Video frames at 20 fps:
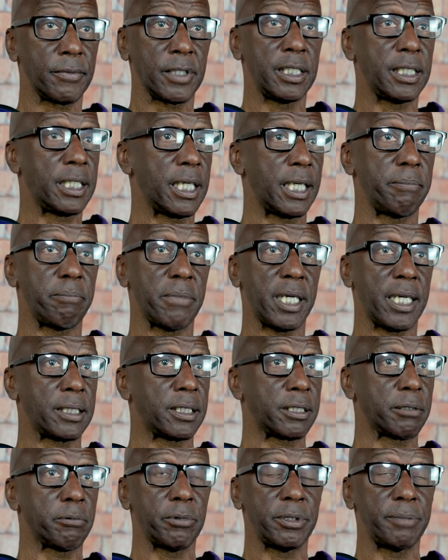He can't
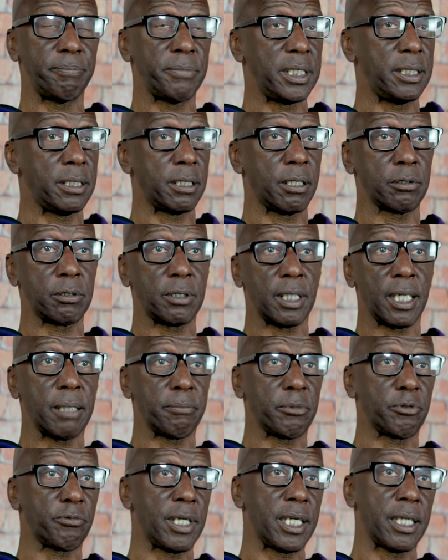match up with me no
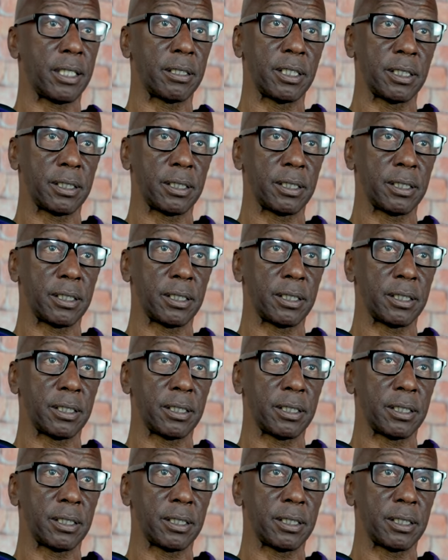time around